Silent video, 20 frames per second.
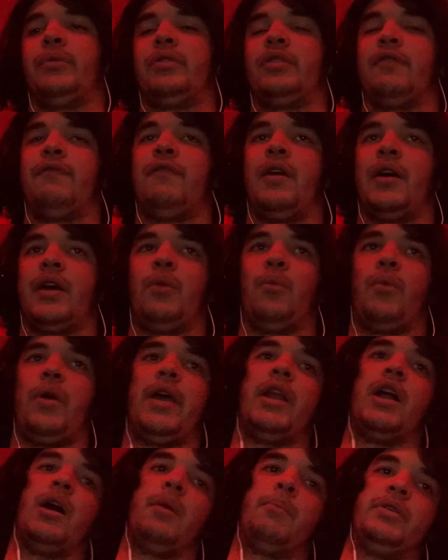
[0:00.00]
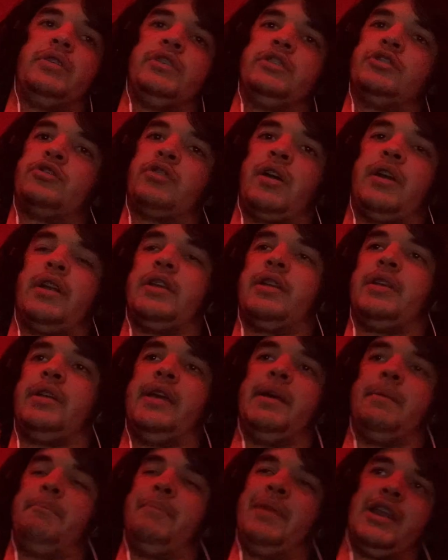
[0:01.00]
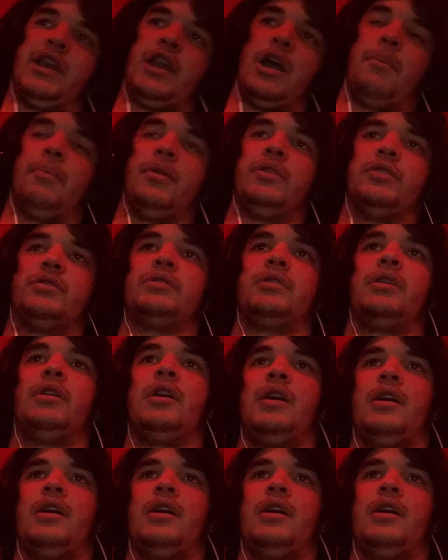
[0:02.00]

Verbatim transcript: with the fucking weight up and just trying to get big numbers.